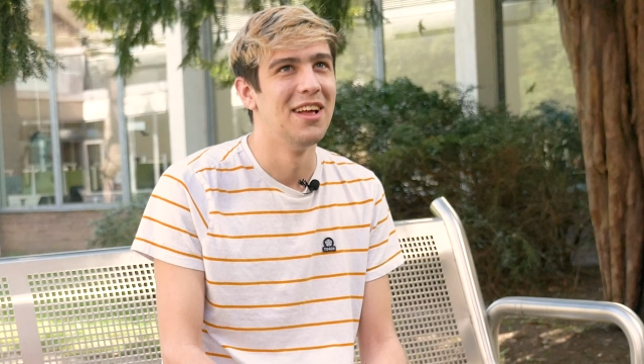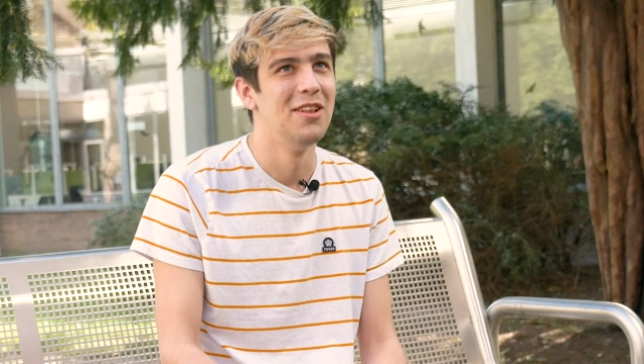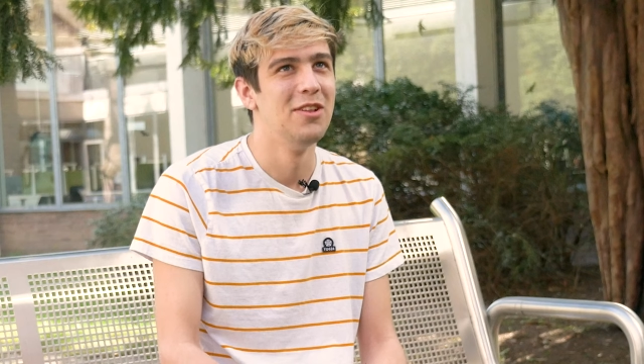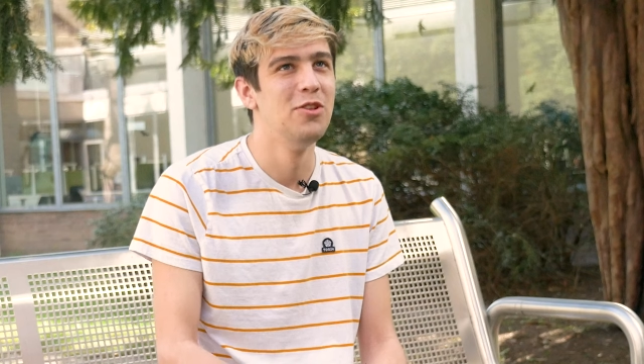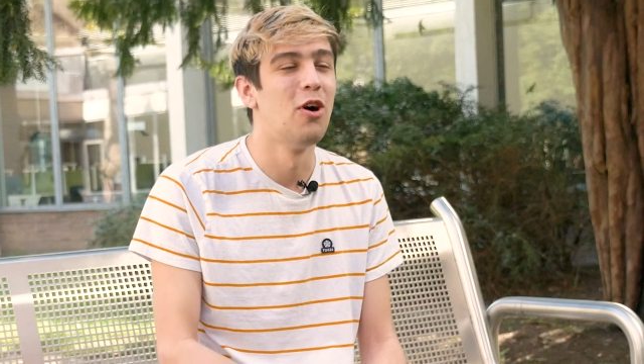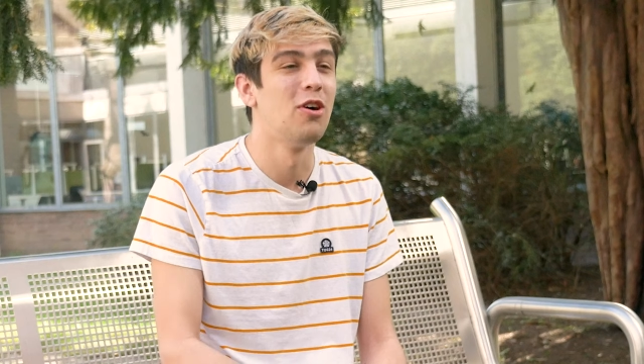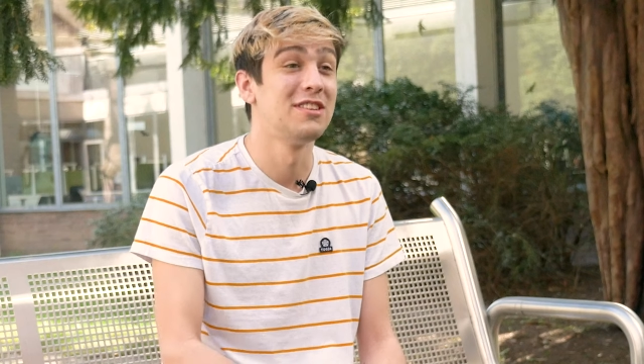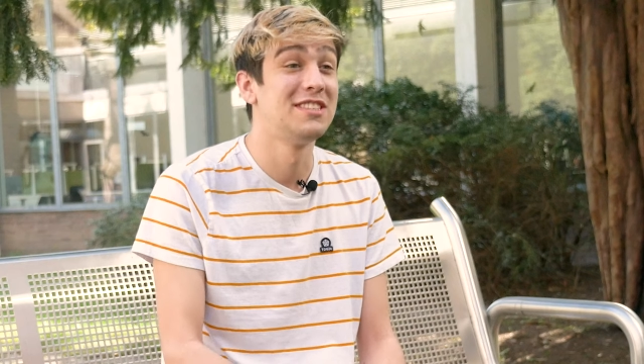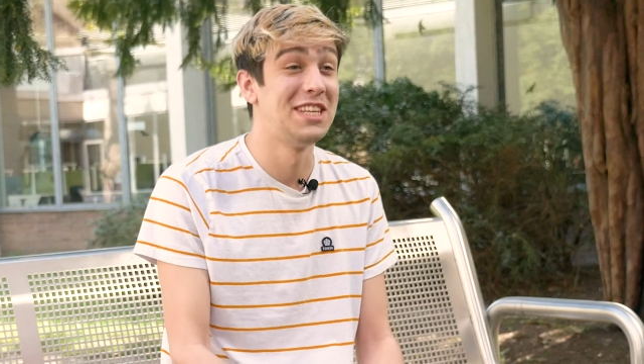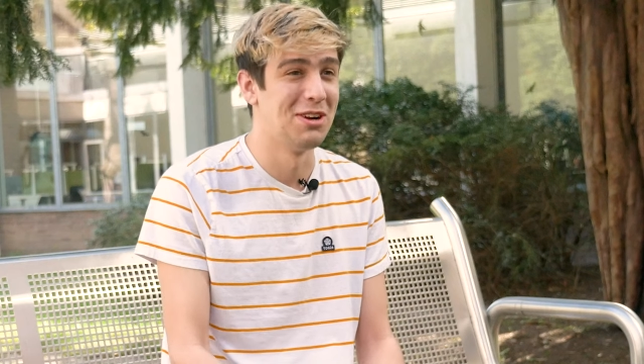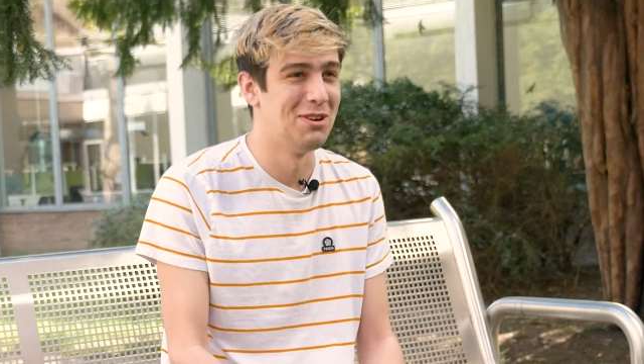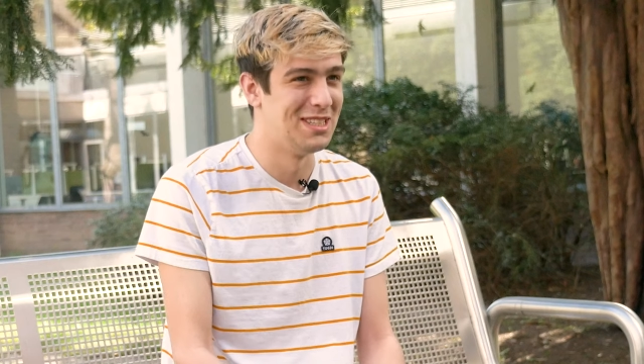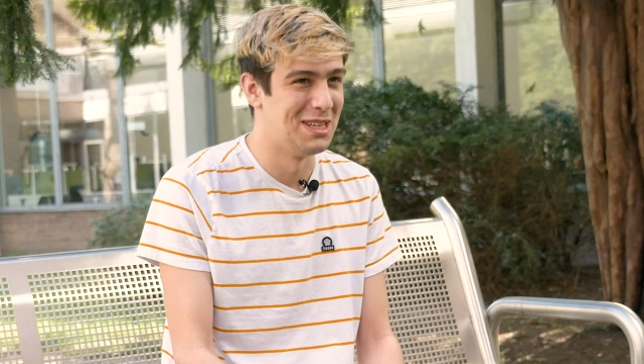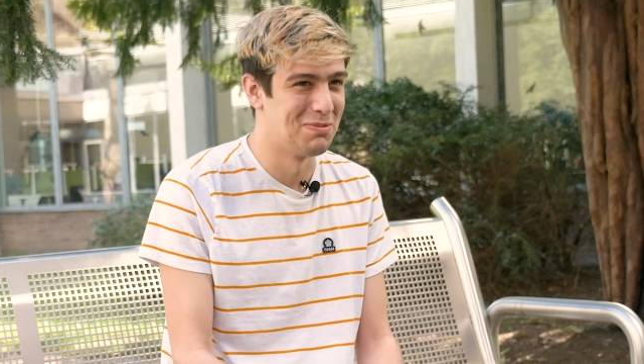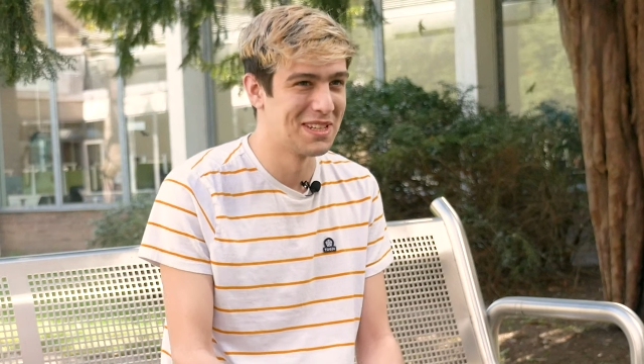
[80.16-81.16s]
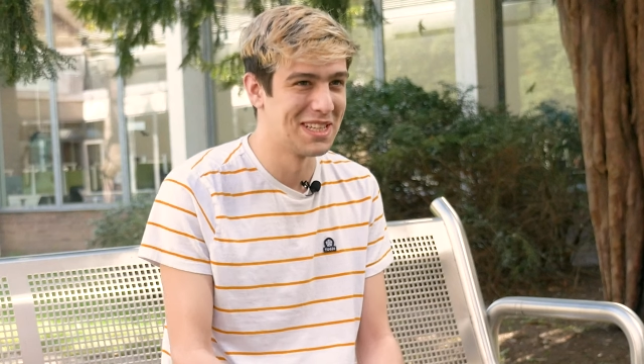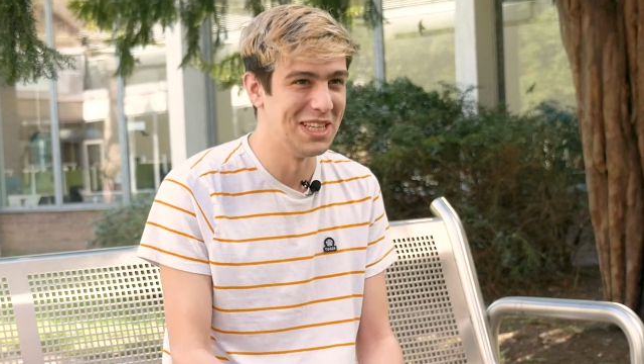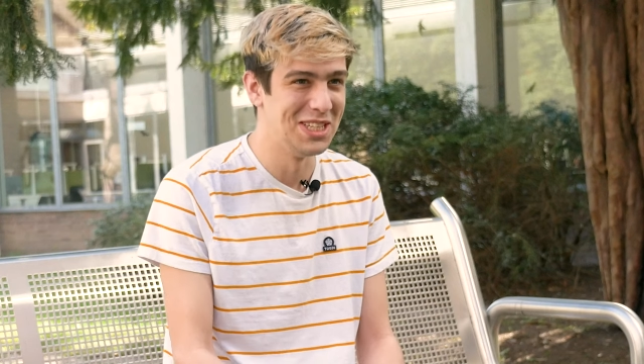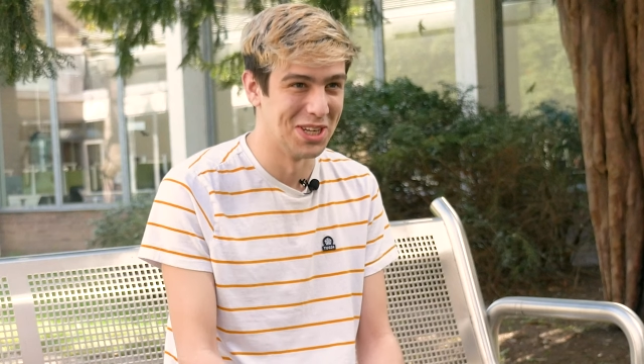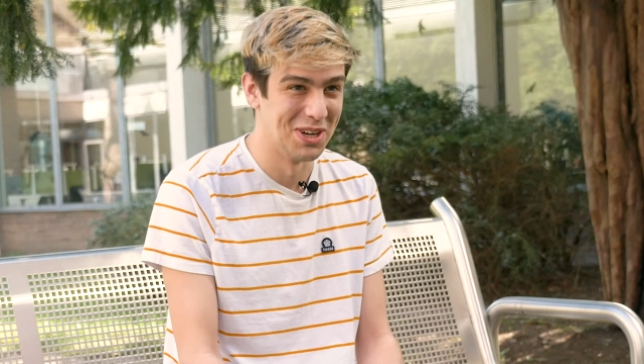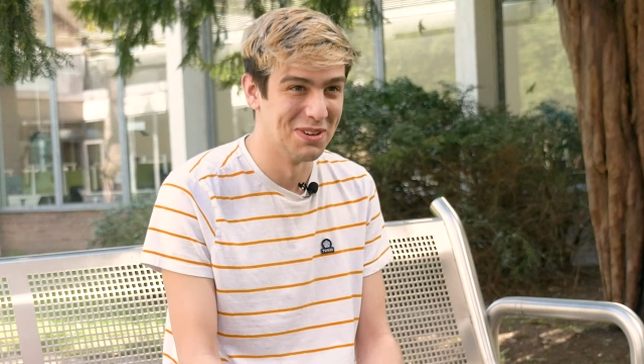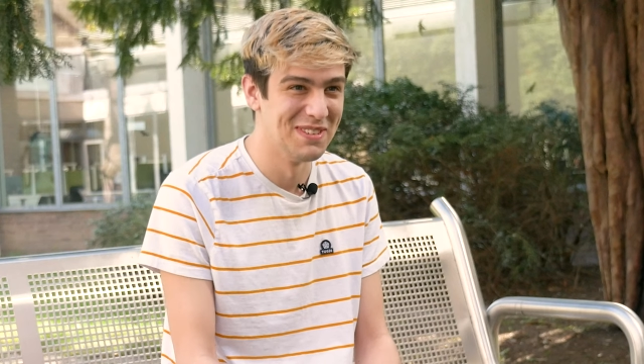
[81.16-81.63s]
not stereotypically
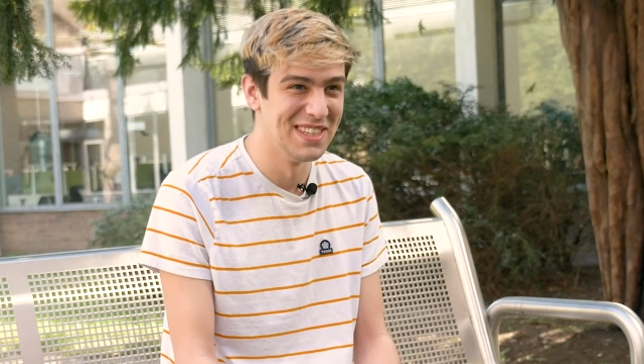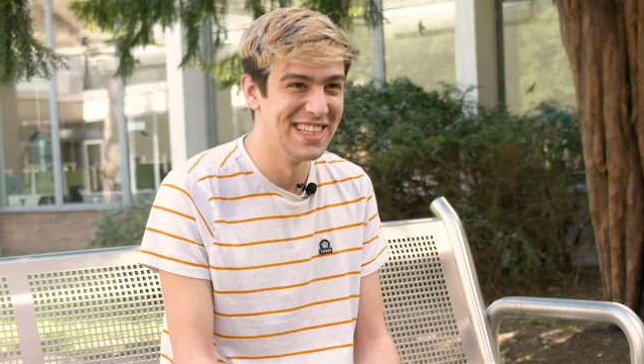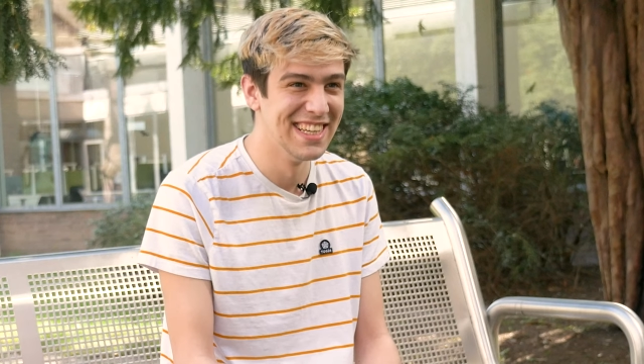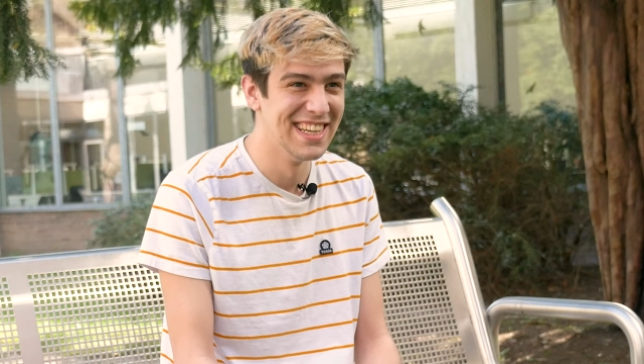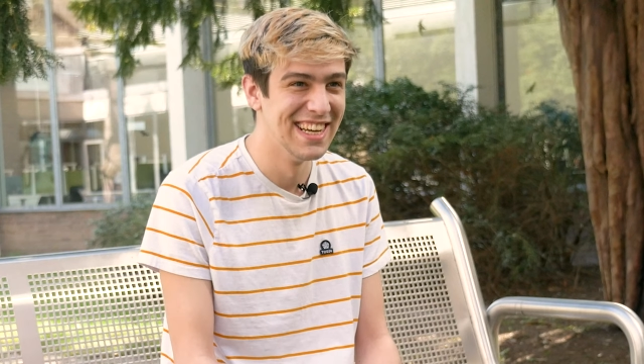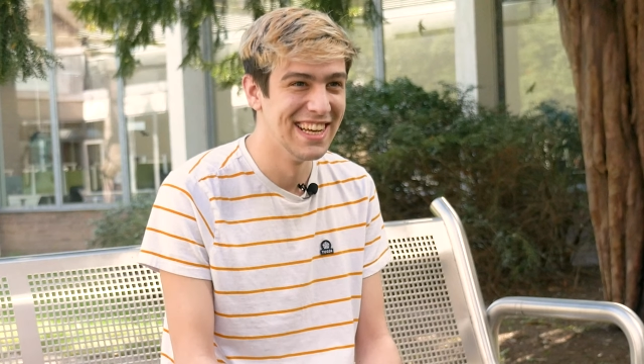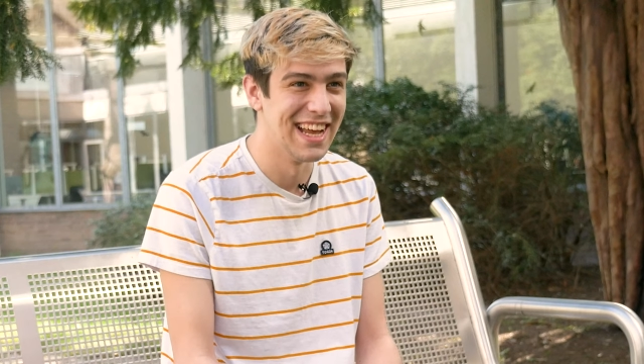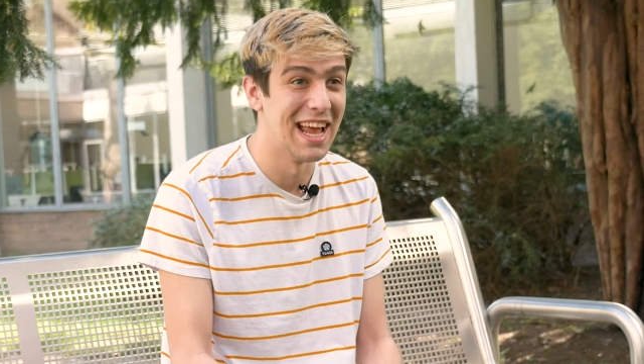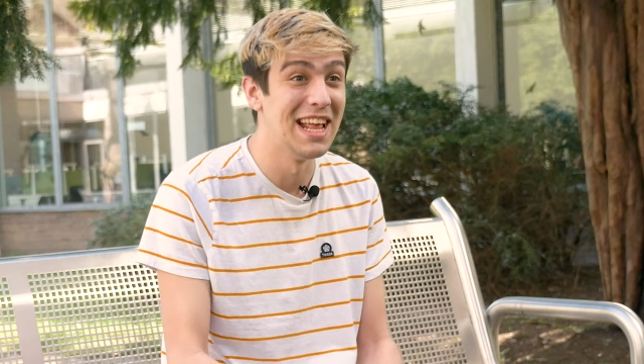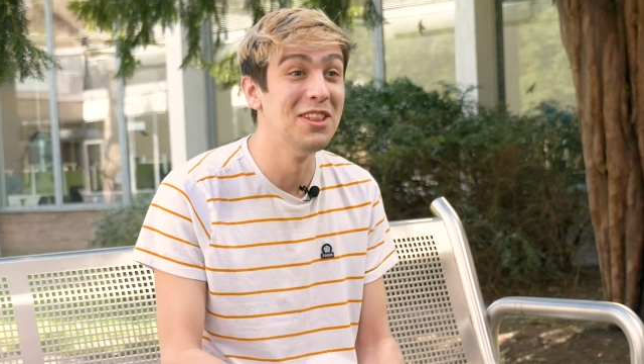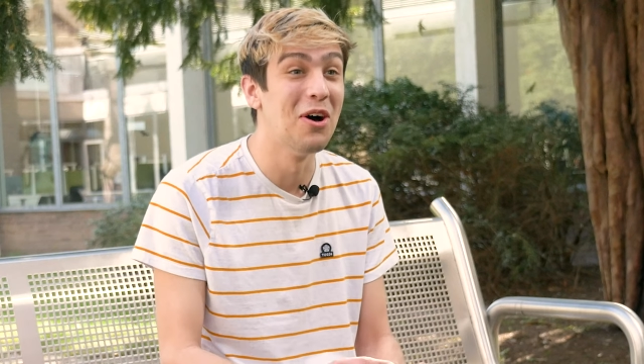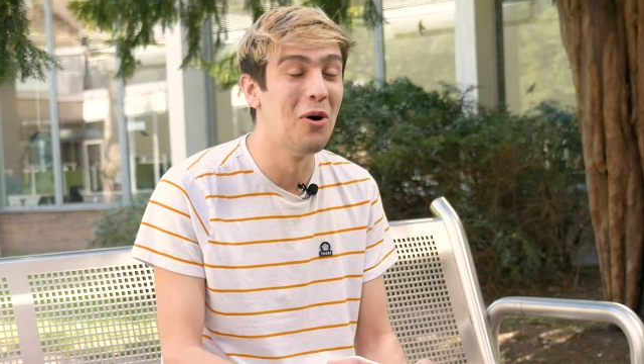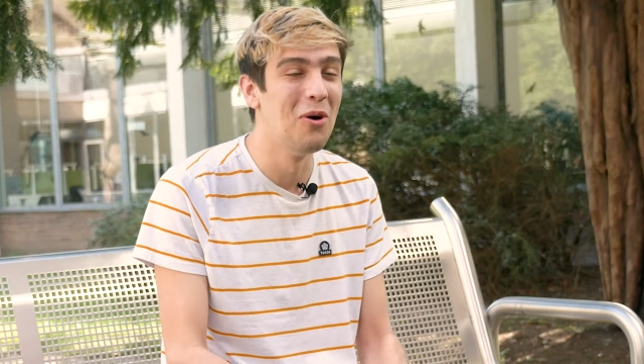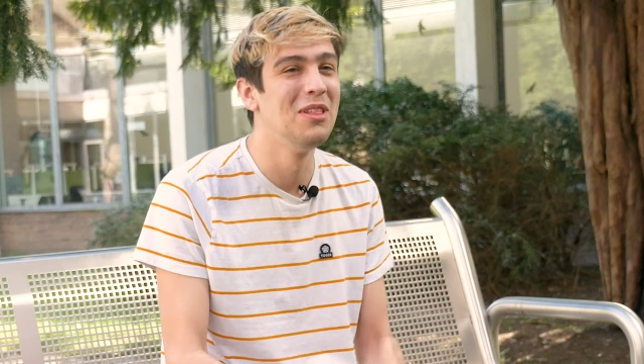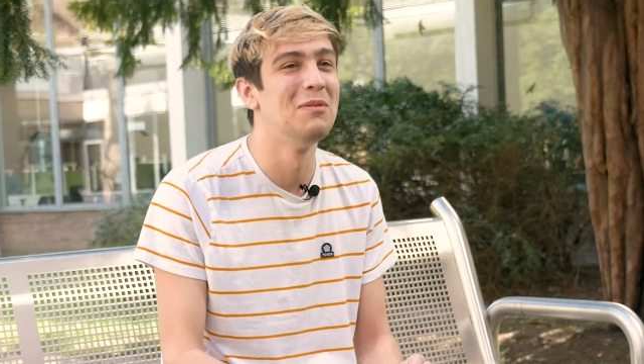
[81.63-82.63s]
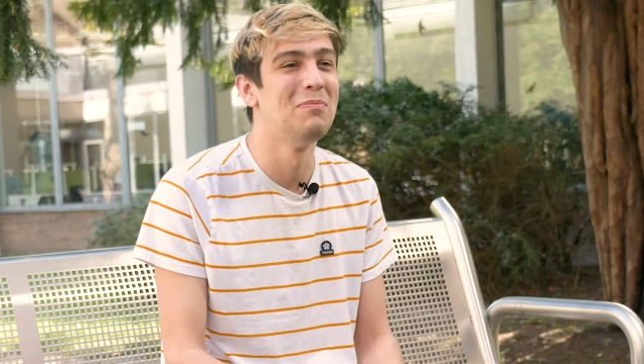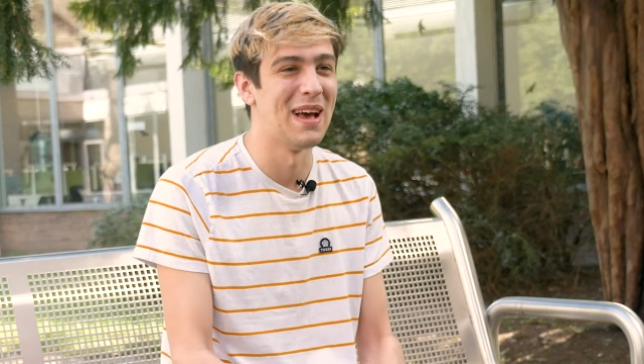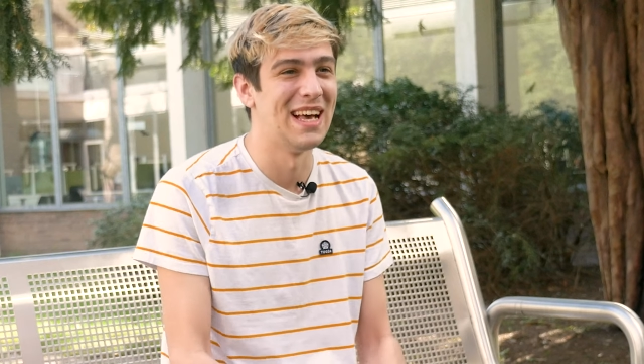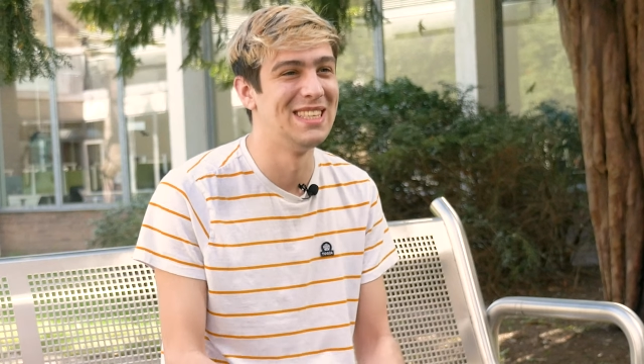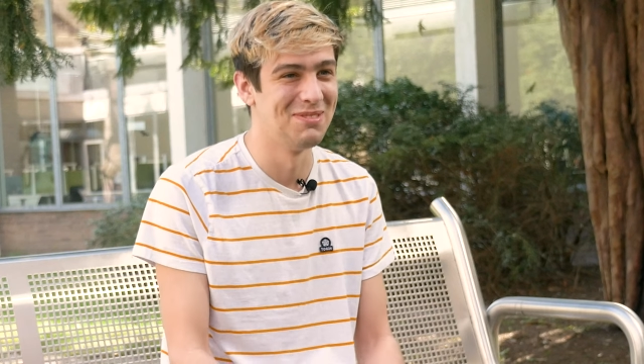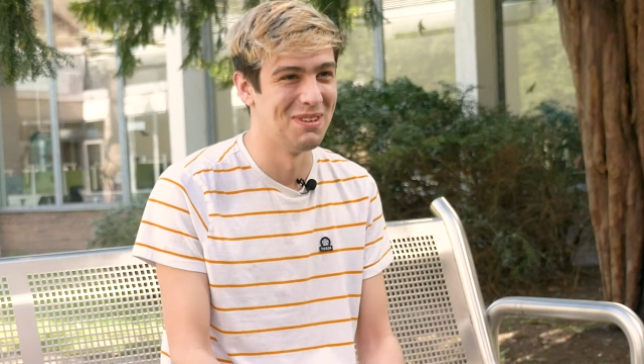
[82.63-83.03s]
German in all the best